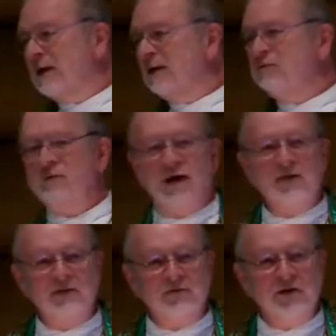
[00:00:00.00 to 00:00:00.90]
in
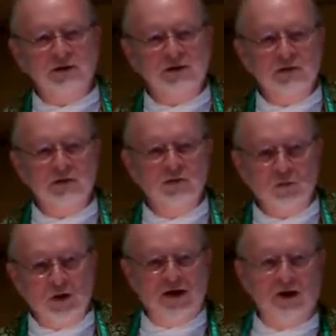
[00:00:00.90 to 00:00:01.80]
front of his
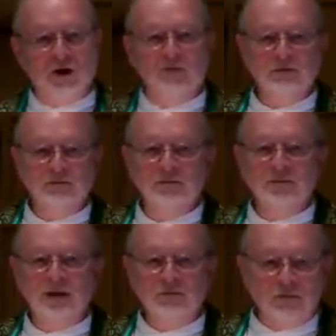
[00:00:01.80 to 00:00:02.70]
window
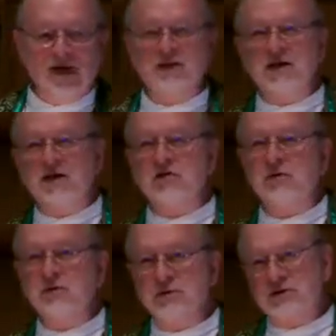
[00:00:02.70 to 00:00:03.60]
facing
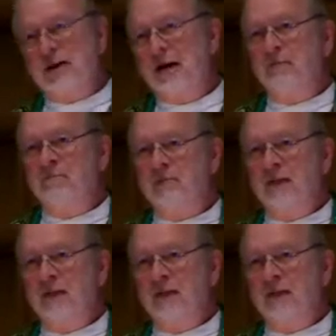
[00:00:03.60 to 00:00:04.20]
Jerusalem,